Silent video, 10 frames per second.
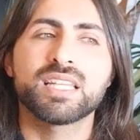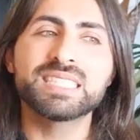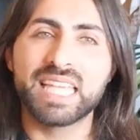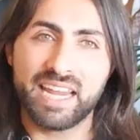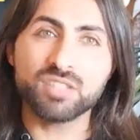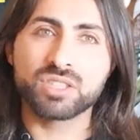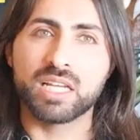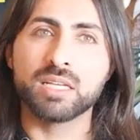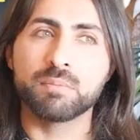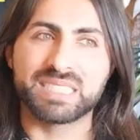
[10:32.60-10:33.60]
That's
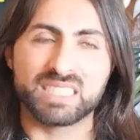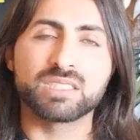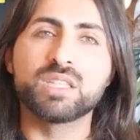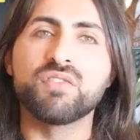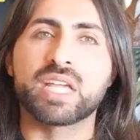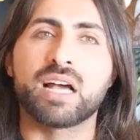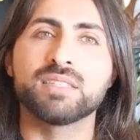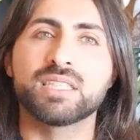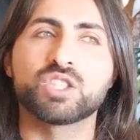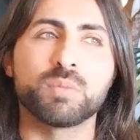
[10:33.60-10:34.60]
hurting, but it's
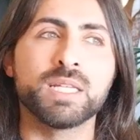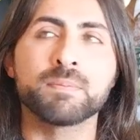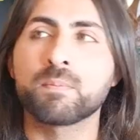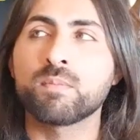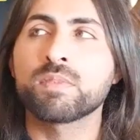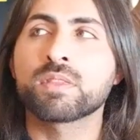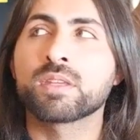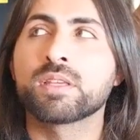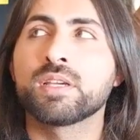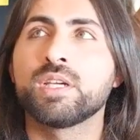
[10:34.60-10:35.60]
difficult. It's mean
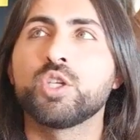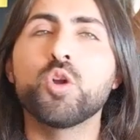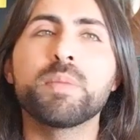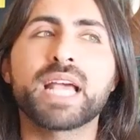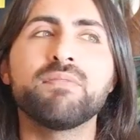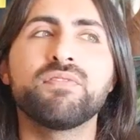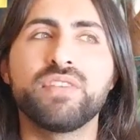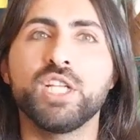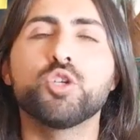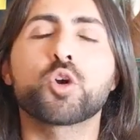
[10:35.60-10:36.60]
you will become
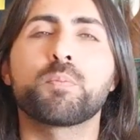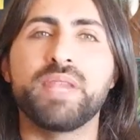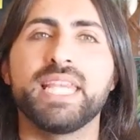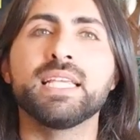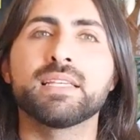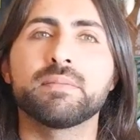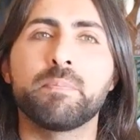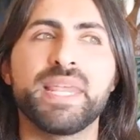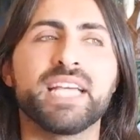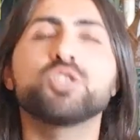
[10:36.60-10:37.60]
feel your being
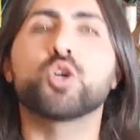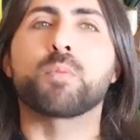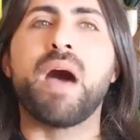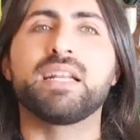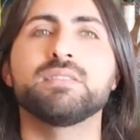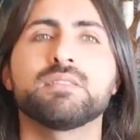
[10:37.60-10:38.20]
beyond your mind.